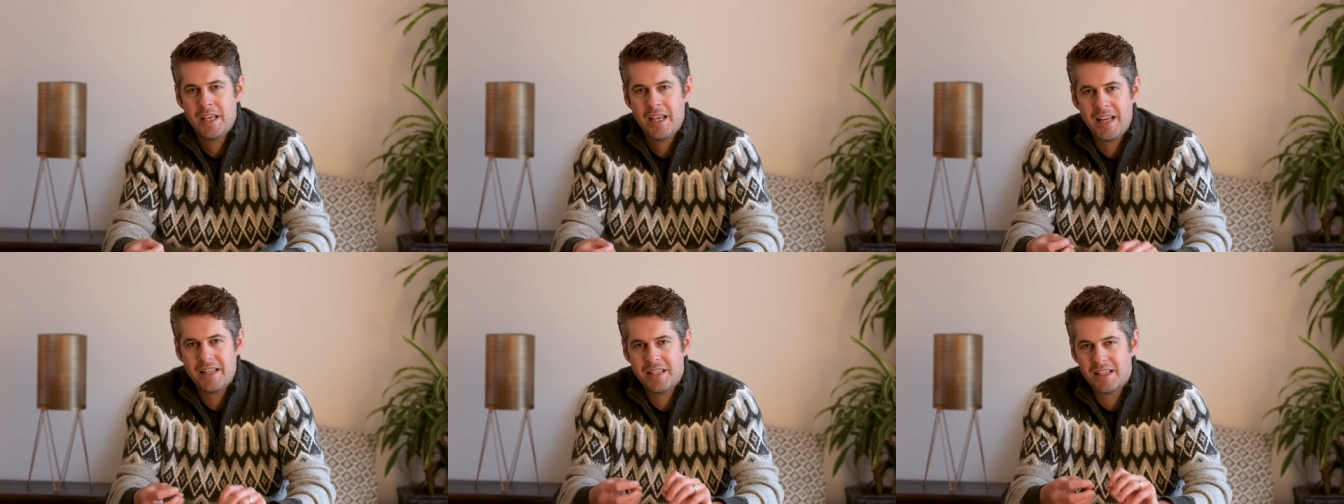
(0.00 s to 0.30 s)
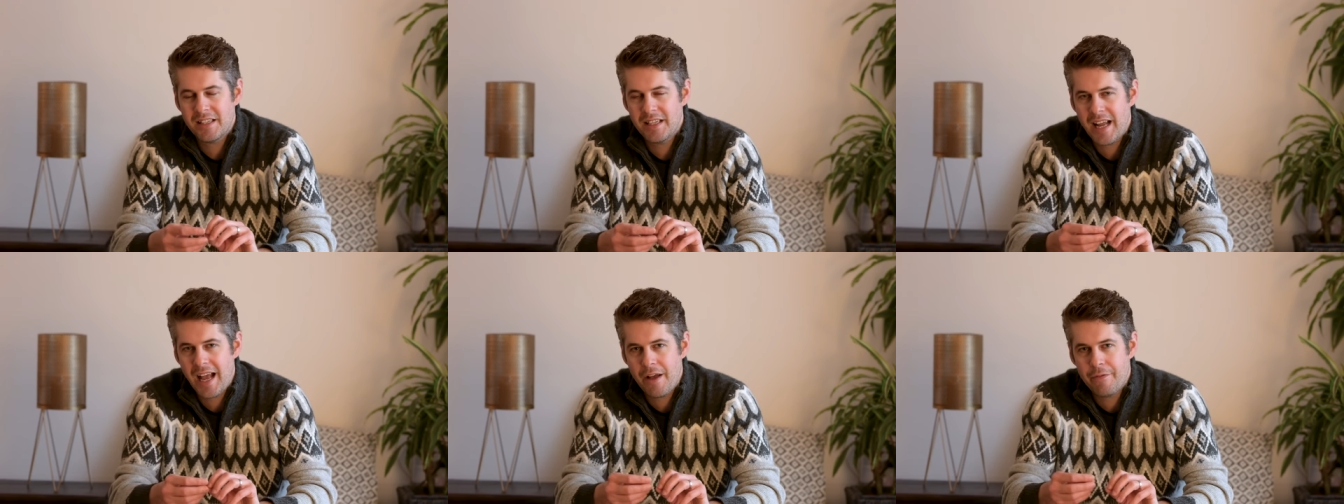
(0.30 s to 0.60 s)
It
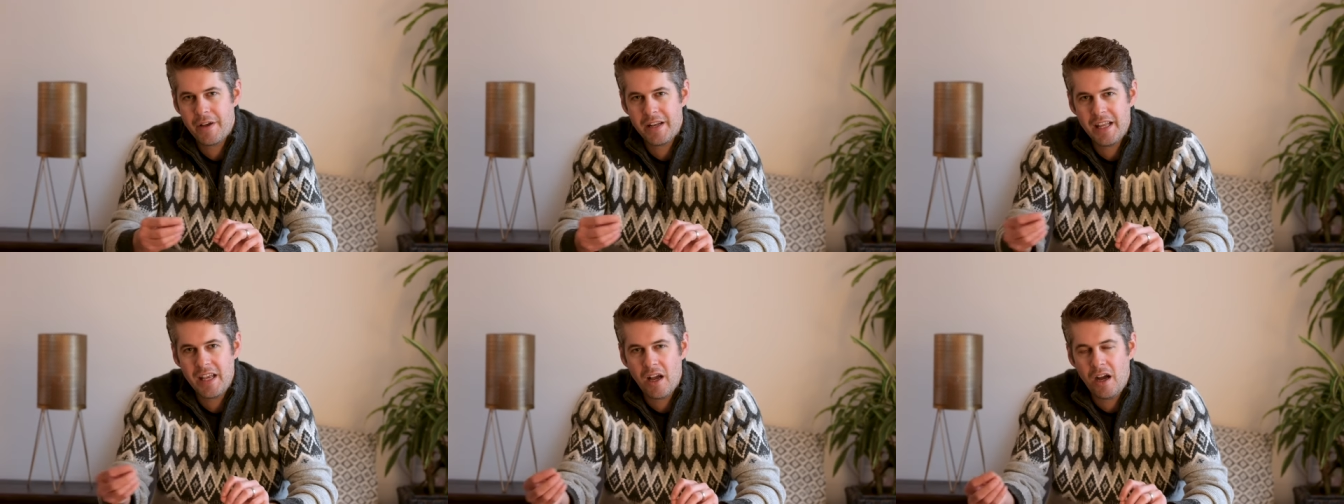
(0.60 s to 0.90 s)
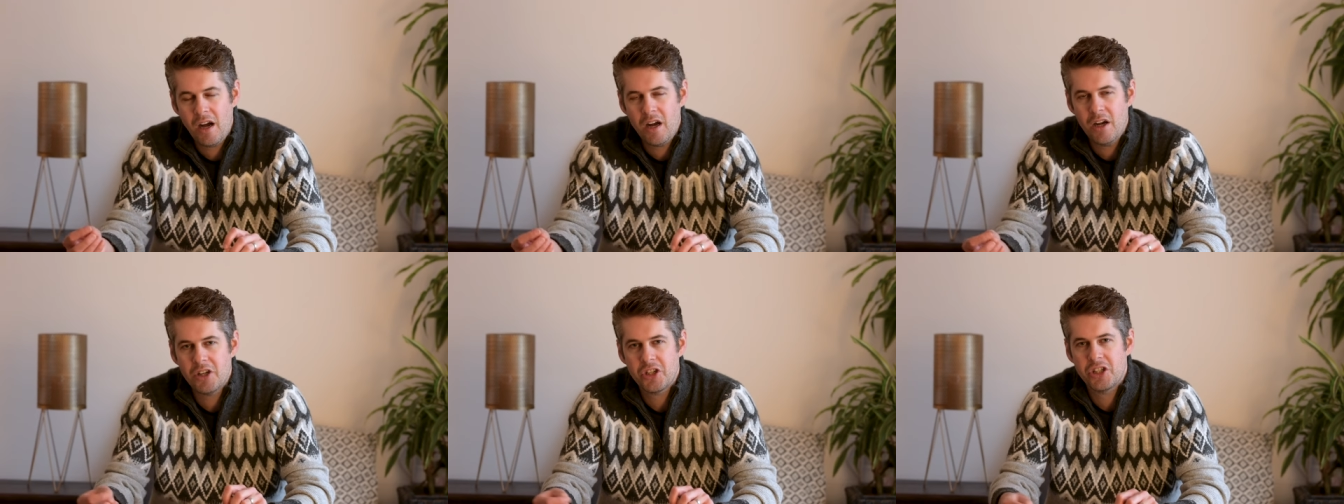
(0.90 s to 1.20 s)
doesn't have any
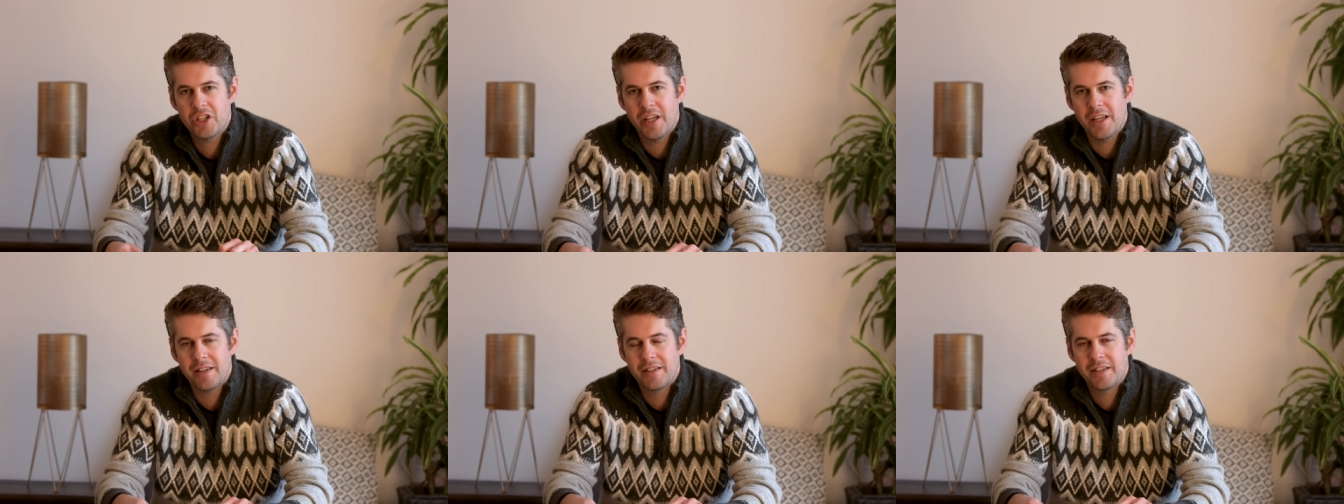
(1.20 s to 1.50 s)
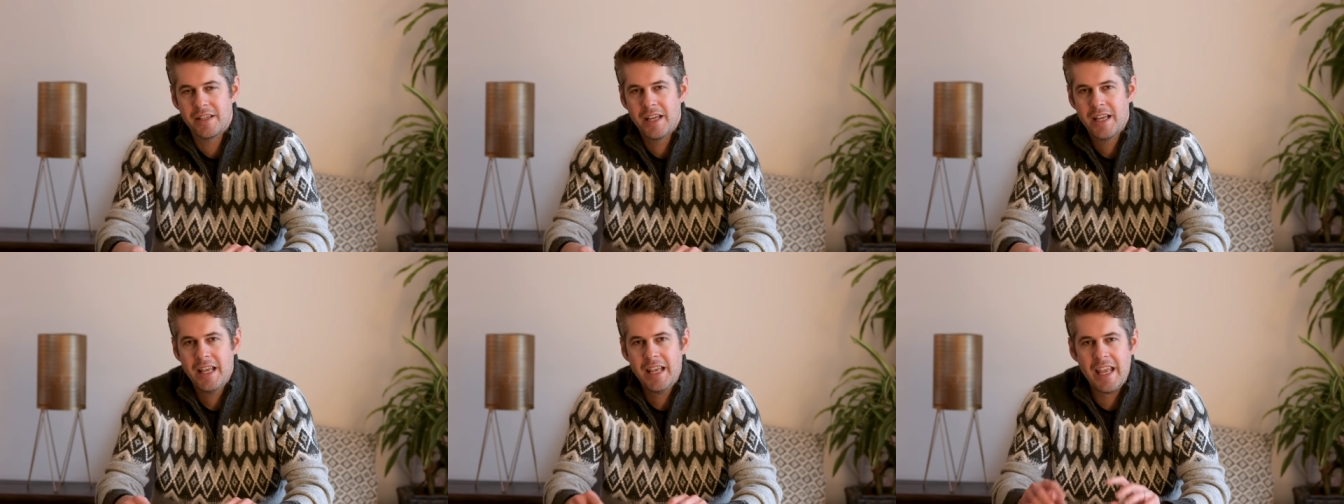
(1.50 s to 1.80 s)

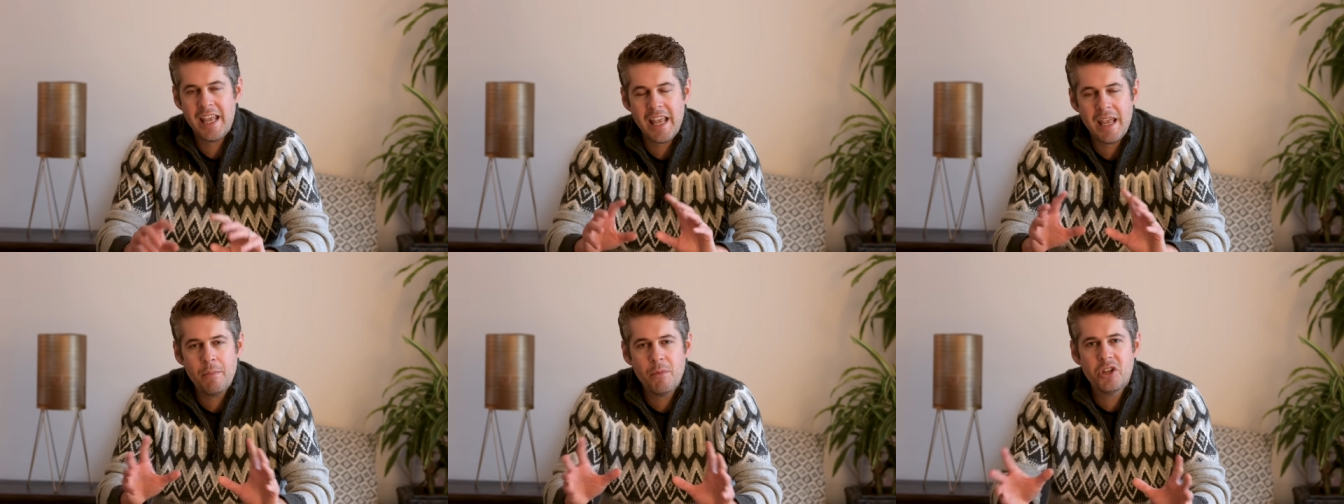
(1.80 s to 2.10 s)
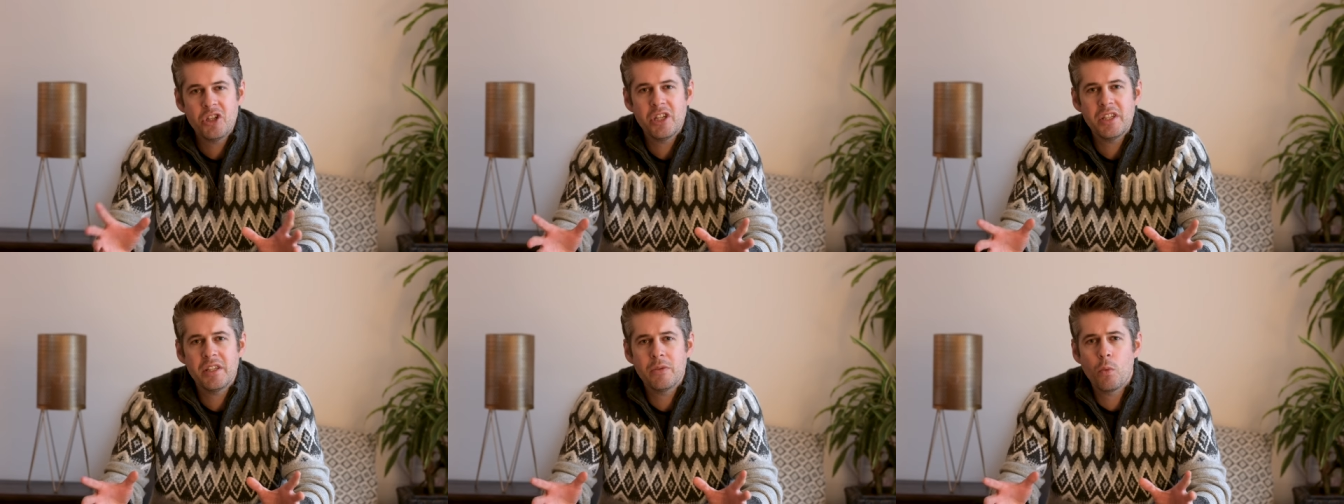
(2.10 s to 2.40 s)
harshness. It
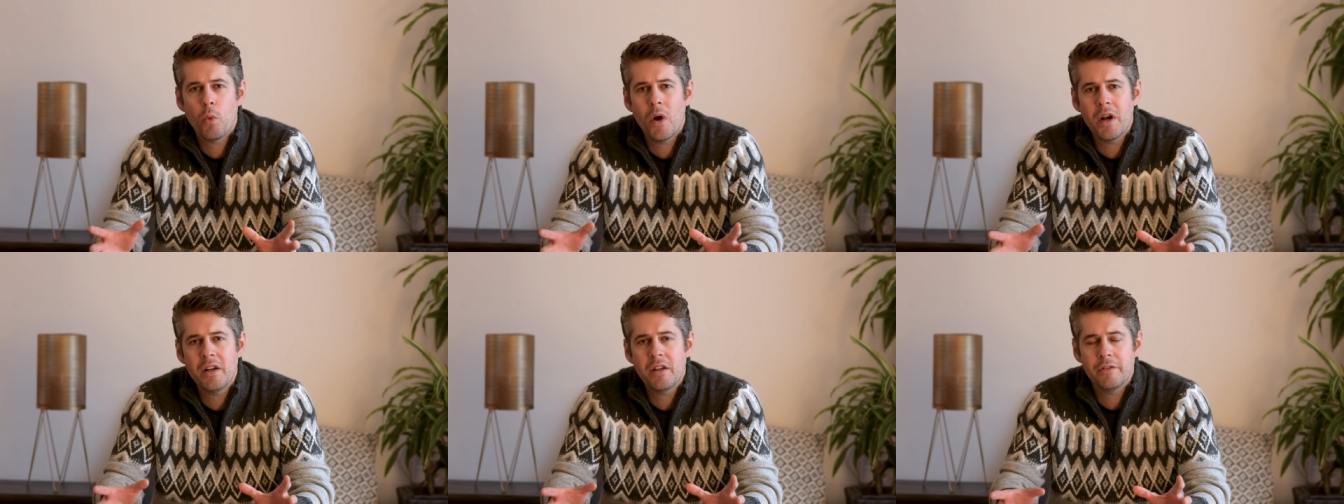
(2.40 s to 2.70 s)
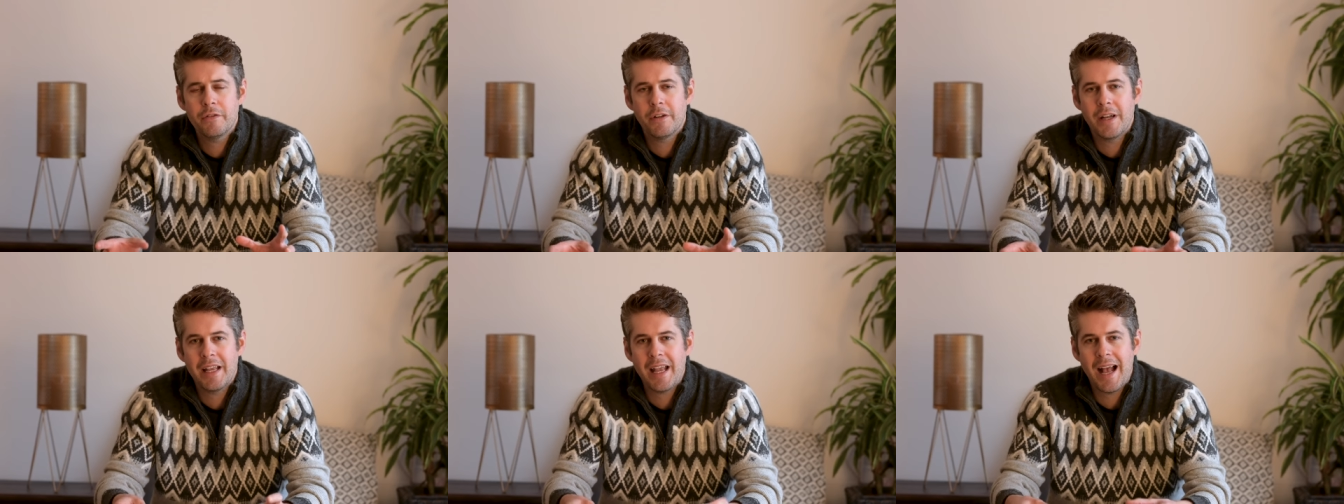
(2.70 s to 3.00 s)
images
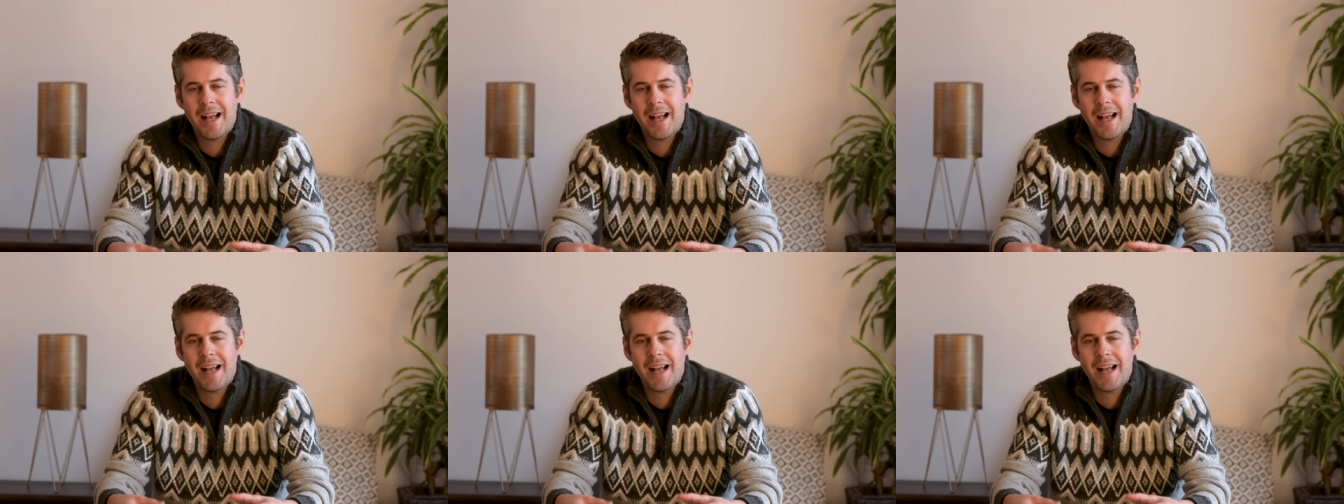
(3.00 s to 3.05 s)
wonderfully,